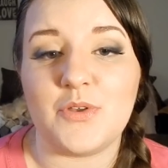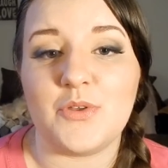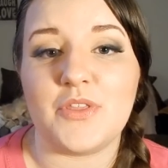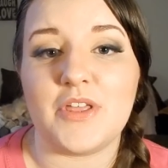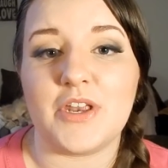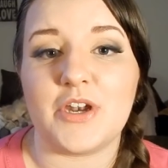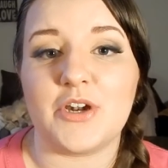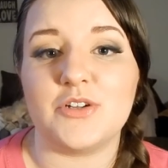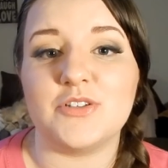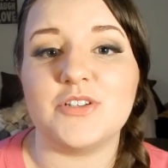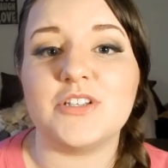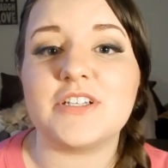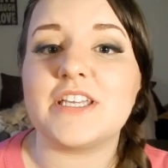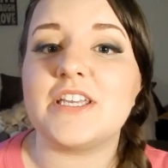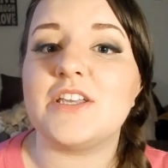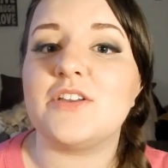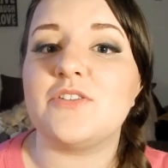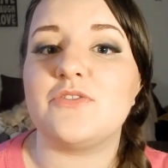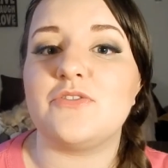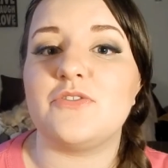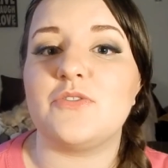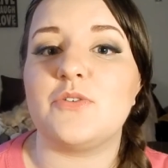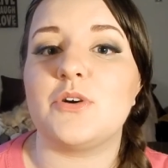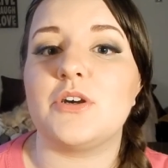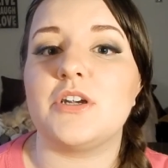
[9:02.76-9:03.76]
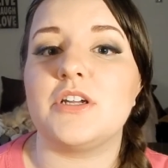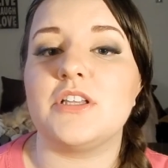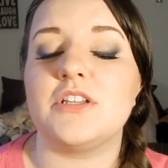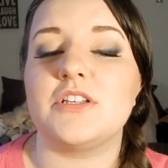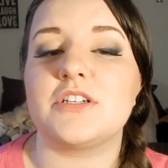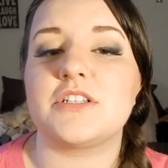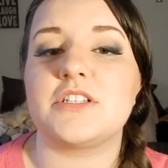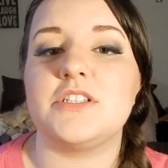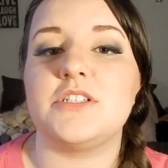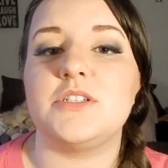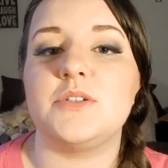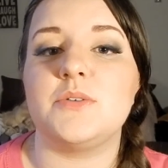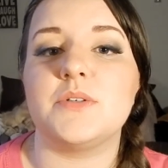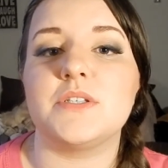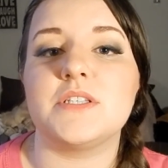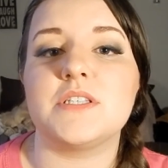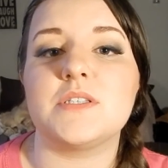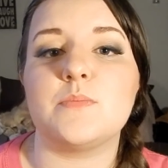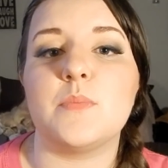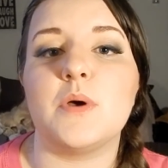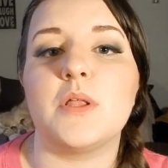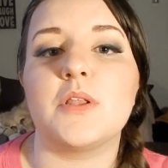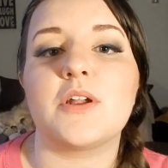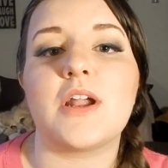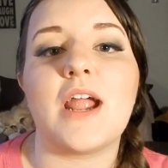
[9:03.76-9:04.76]
you that are looking for a look to do on
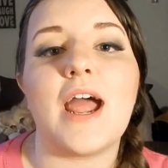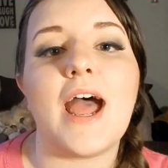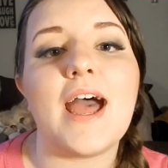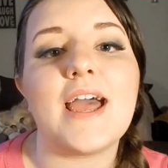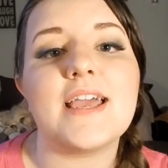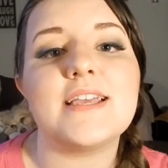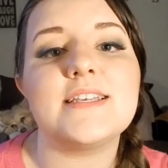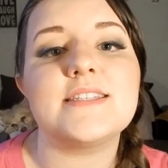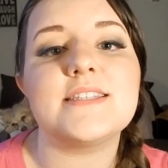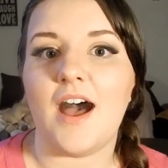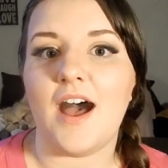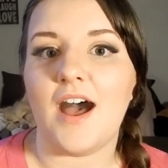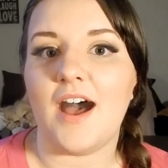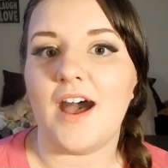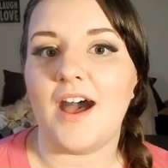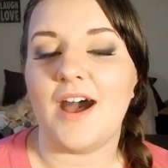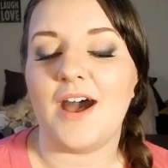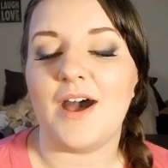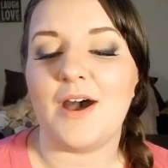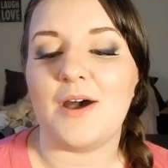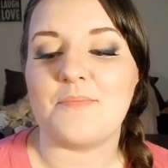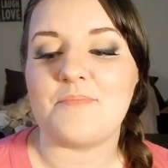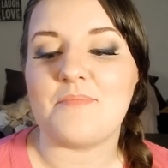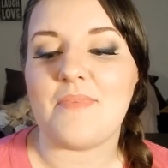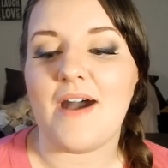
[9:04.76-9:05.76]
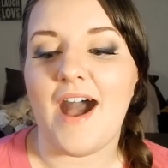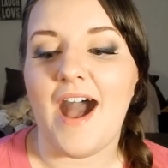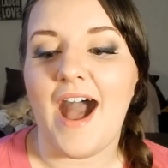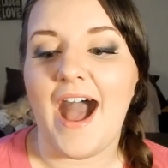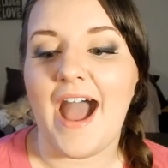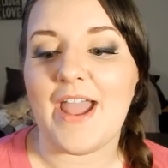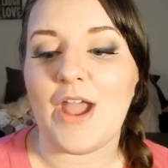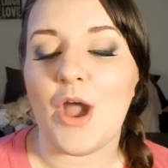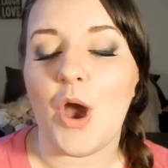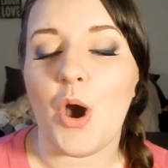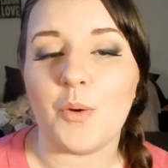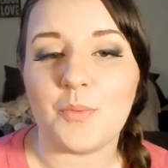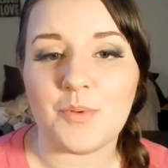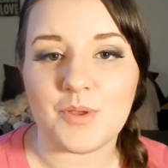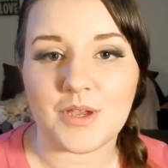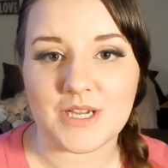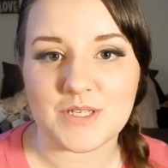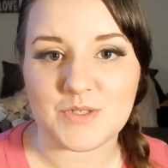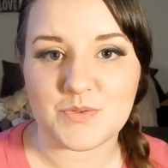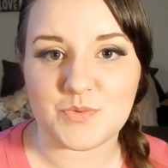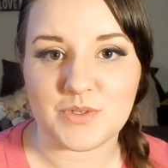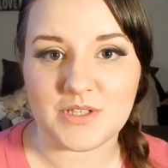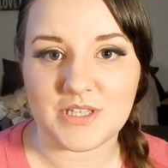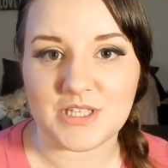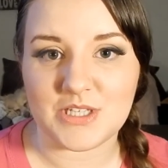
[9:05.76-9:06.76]
smaller eyes. I hope you
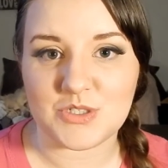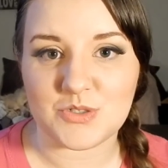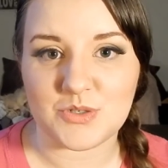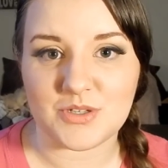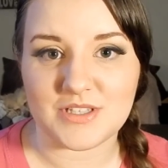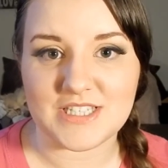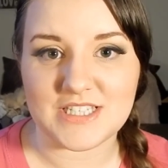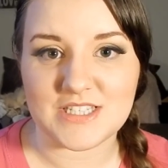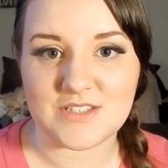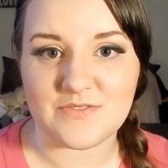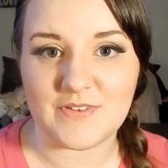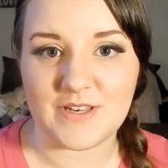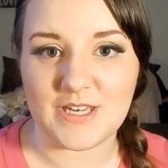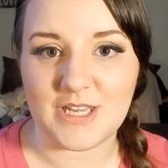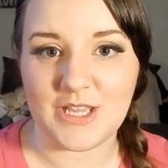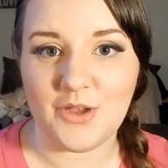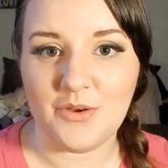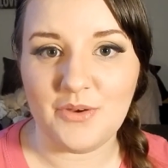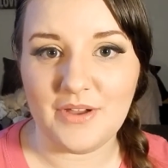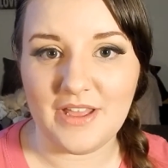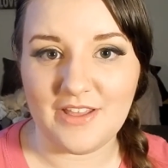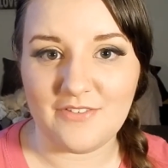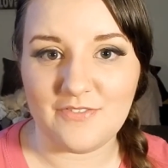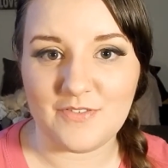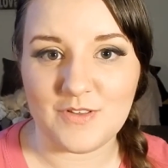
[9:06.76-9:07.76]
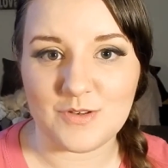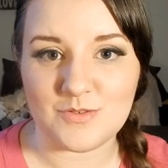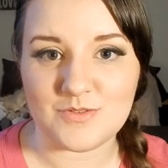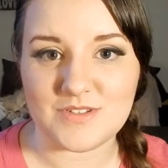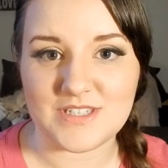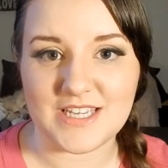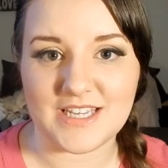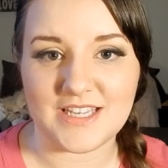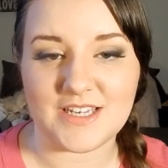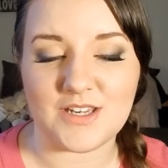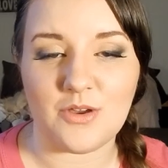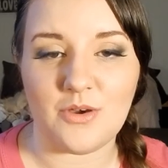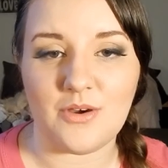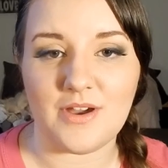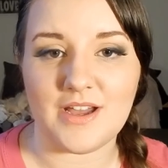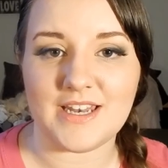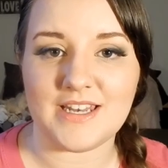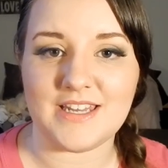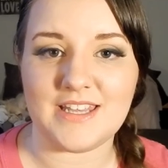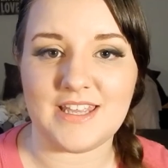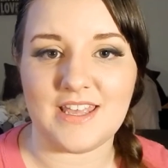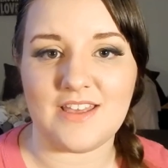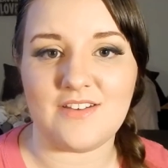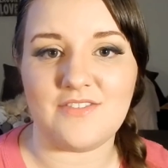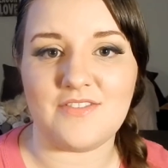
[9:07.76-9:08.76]
guys really enjoyed this video. If you did, go ahead
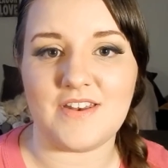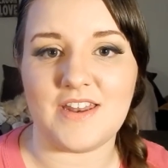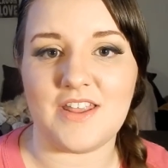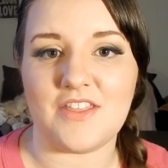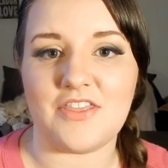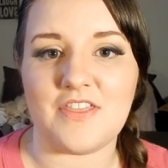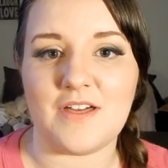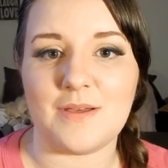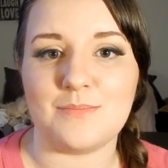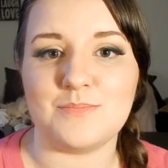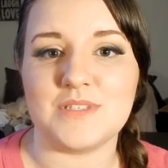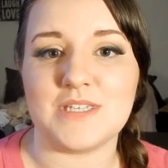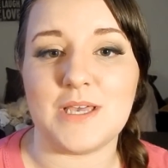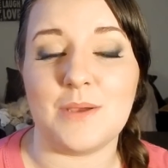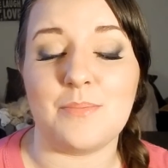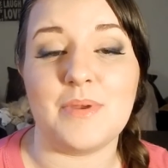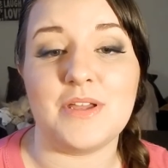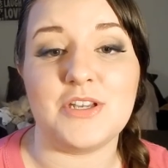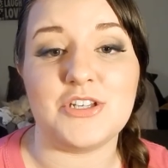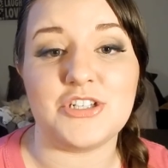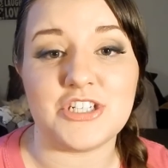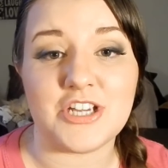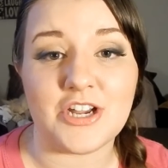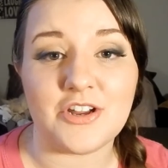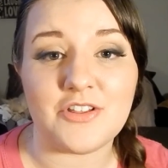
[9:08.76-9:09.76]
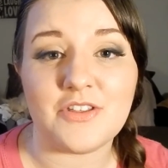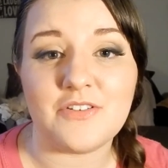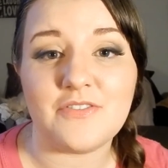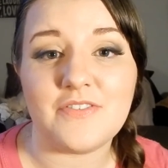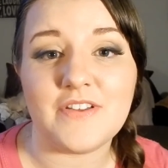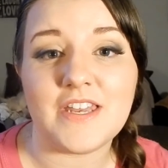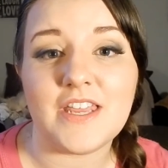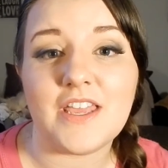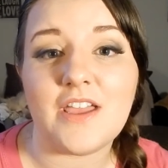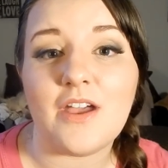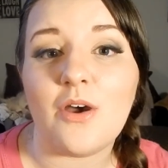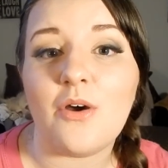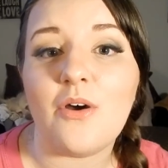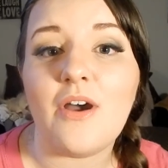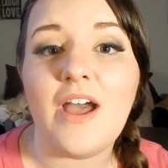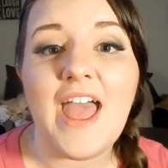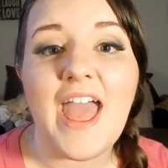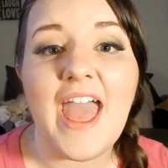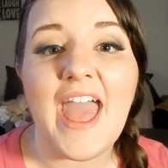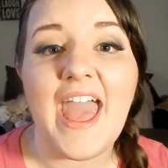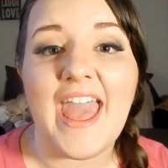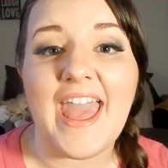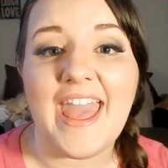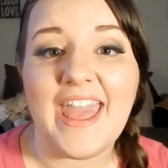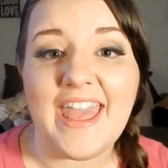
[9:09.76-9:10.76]
and give it a thumbs up and share the video.
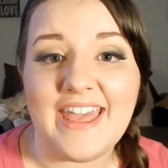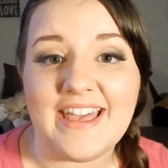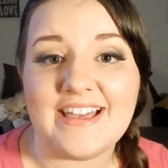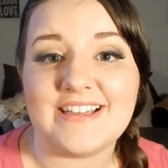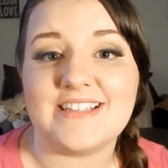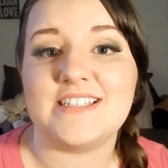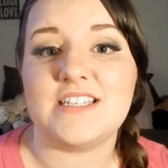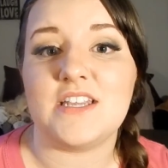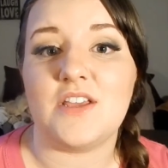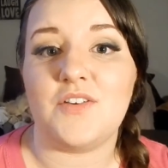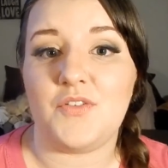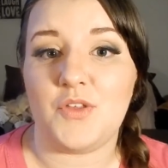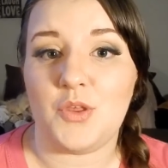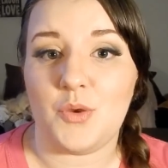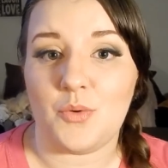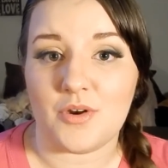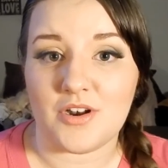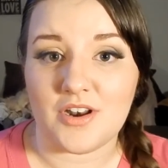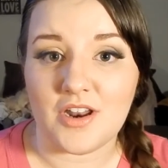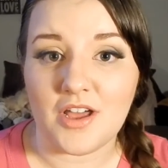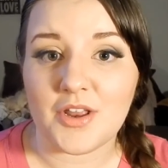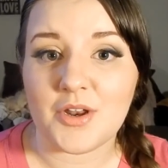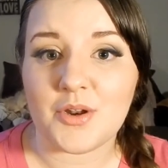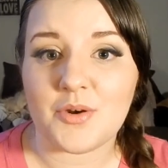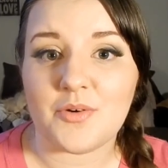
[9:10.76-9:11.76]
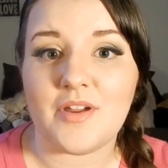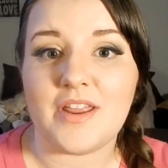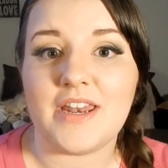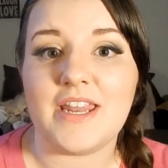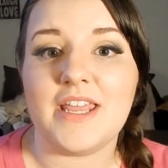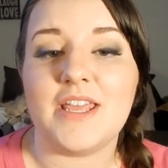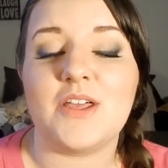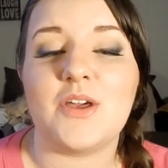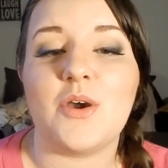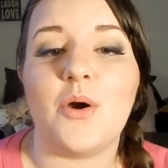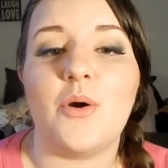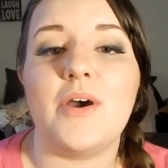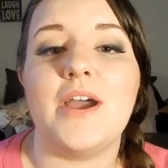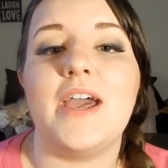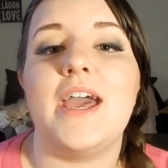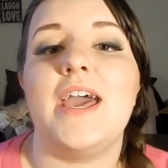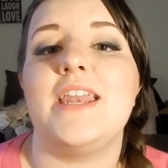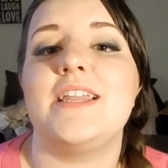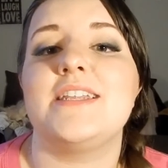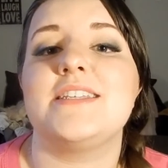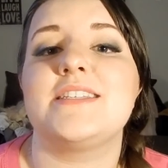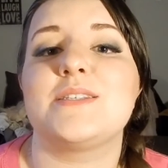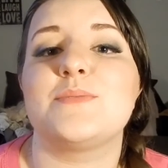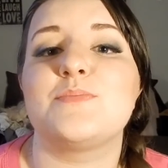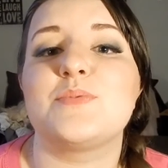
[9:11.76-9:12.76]
And if you are not already, go ahead
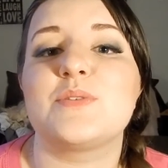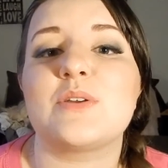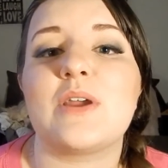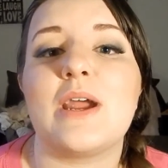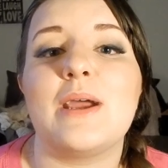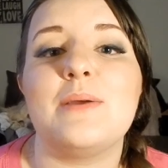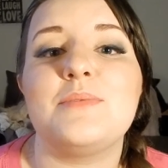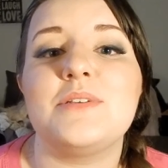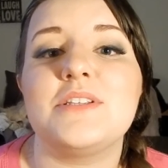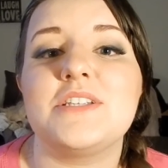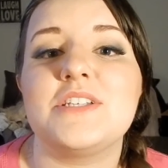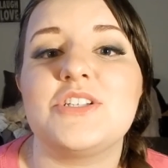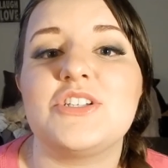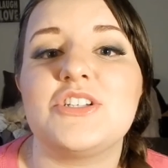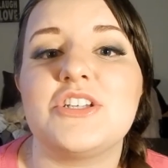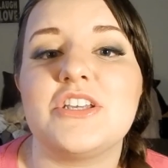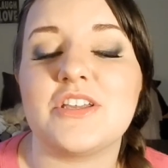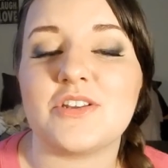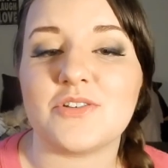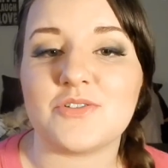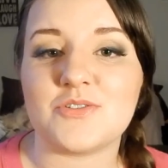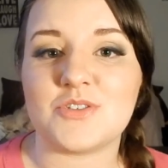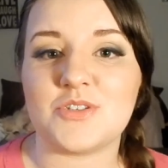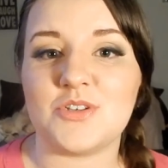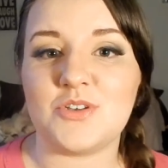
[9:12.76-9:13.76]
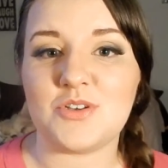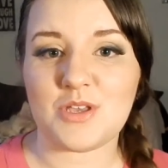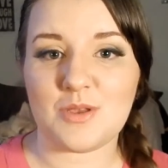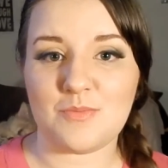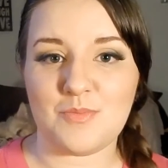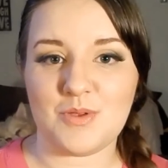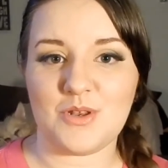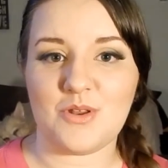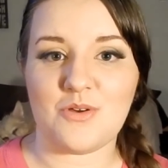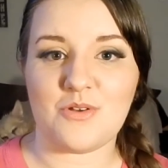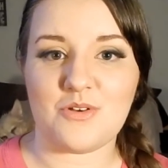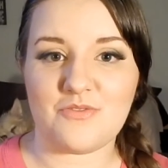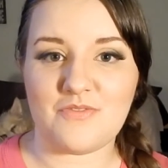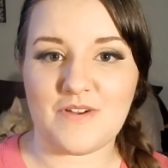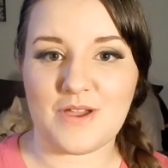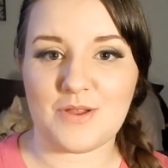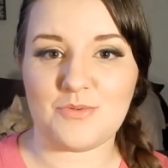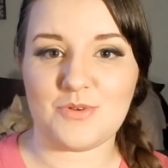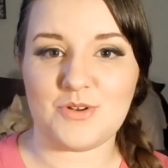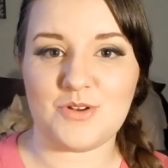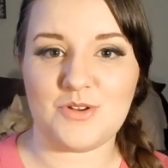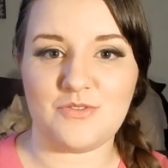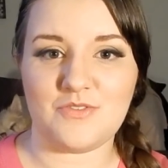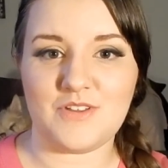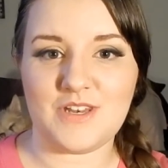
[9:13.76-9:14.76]
and subscribe to this channel so you can be notified
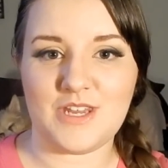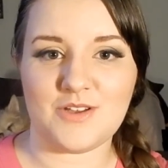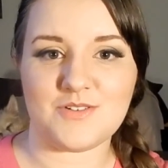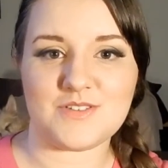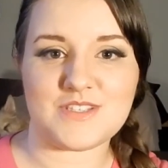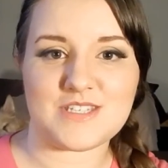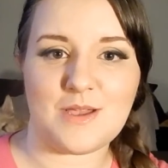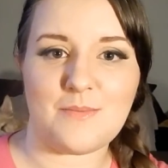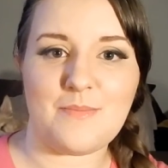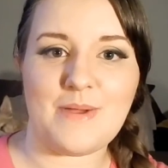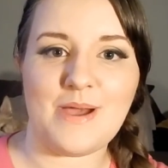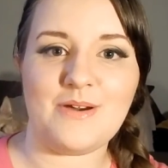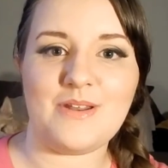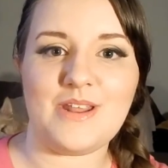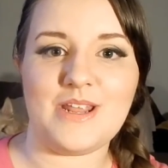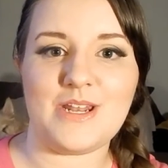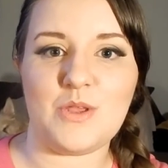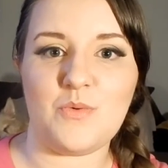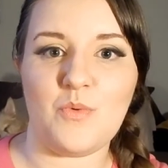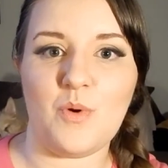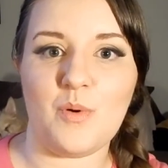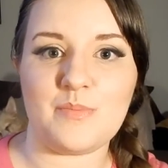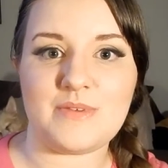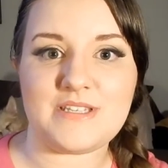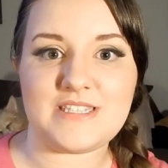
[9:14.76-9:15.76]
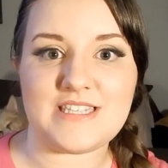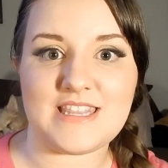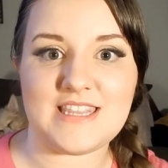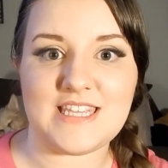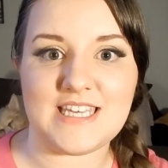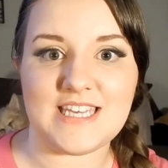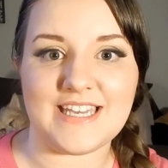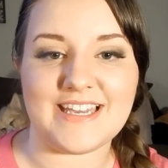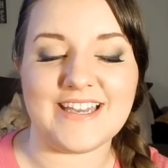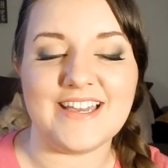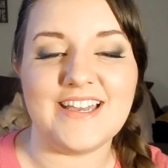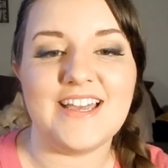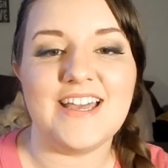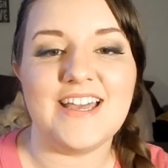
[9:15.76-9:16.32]
when new videos come out and you won't miss a thing.